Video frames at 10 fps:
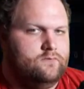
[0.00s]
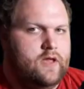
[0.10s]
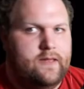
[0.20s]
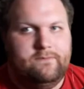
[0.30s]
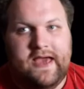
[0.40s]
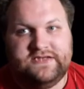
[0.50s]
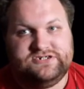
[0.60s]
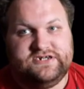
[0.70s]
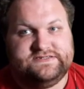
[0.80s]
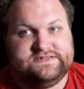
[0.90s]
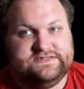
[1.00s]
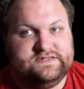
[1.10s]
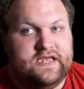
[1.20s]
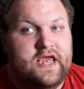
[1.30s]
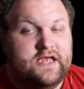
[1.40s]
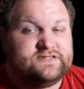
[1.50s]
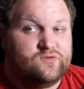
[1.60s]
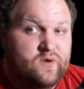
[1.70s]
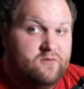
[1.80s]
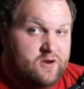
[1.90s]
Imagine it's a... So
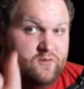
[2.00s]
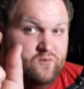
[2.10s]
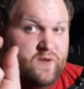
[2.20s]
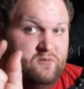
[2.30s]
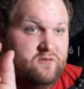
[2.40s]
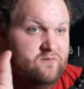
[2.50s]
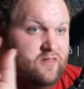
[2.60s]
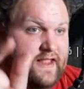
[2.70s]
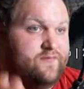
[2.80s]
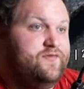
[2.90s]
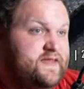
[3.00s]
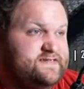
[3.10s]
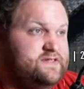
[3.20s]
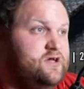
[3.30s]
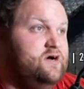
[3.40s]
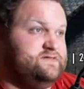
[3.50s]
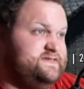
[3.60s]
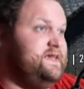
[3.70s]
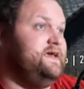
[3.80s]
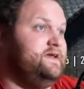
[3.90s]
we were, we were like this close
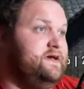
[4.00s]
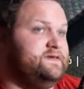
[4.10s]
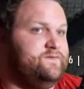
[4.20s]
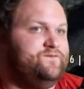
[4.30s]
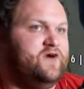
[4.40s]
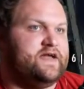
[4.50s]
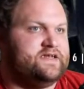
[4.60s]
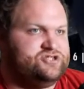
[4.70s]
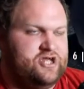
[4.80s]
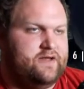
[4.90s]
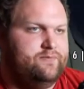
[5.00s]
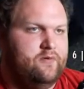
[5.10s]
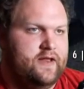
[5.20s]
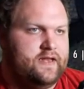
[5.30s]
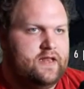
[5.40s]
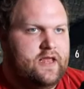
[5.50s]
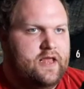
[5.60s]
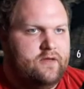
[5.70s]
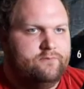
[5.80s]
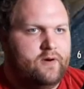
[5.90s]
to a fucking checkpoint,
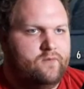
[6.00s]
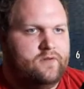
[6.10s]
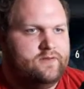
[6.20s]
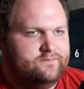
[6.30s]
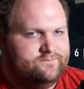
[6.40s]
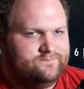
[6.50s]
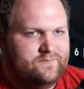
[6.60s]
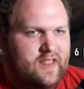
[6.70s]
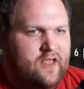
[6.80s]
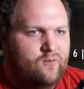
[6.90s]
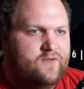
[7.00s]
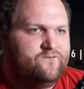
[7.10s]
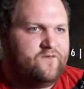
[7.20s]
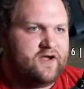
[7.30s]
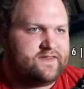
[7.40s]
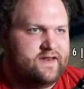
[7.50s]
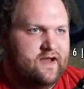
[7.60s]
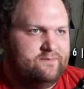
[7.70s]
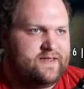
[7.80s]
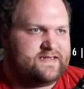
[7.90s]
but we, we fucked it
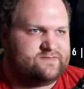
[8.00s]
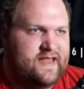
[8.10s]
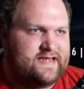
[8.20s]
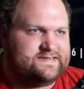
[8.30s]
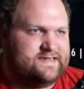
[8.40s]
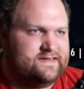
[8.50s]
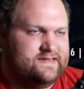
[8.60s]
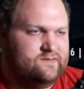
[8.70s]
up because we accidentally...